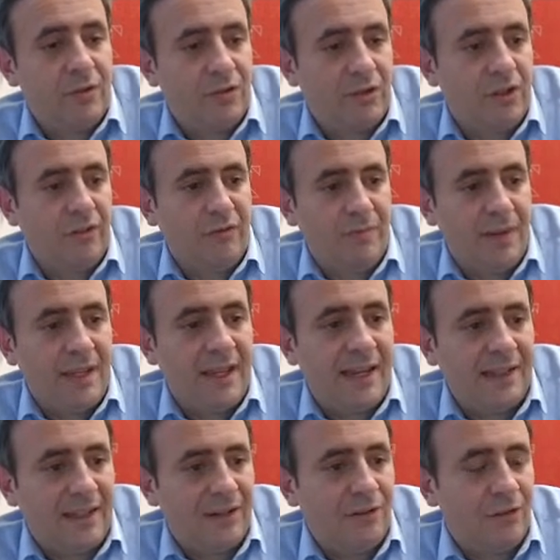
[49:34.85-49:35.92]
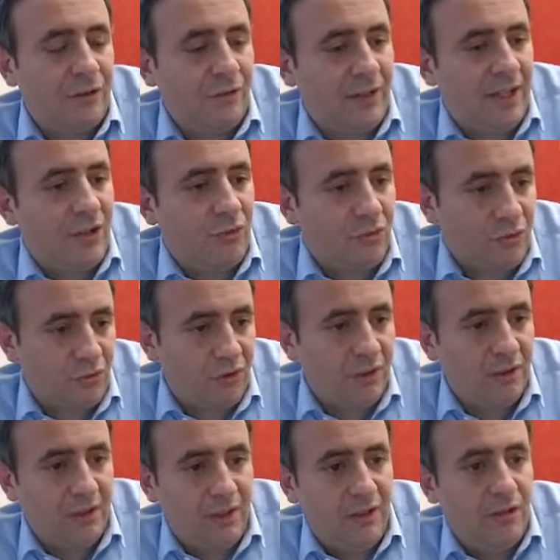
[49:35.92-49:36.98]
Reserve be a lender of last
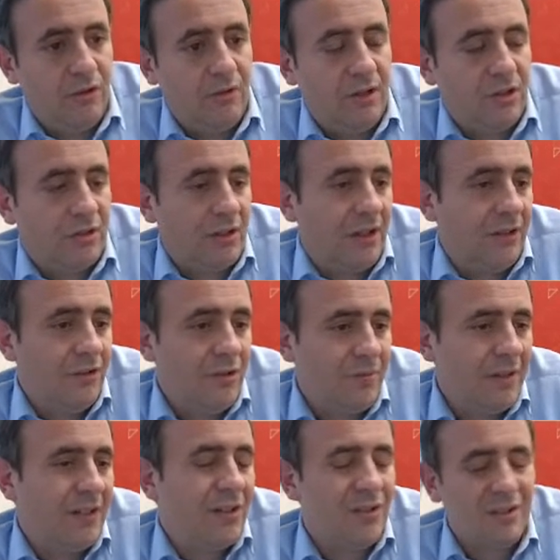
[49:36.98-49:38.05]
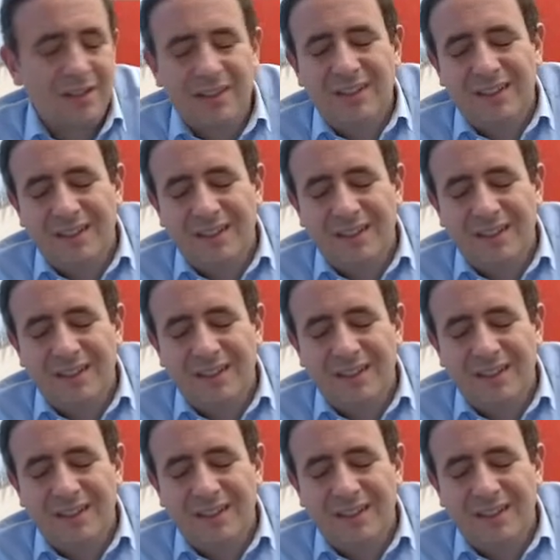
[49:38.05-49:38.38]
resort in US dollars? Because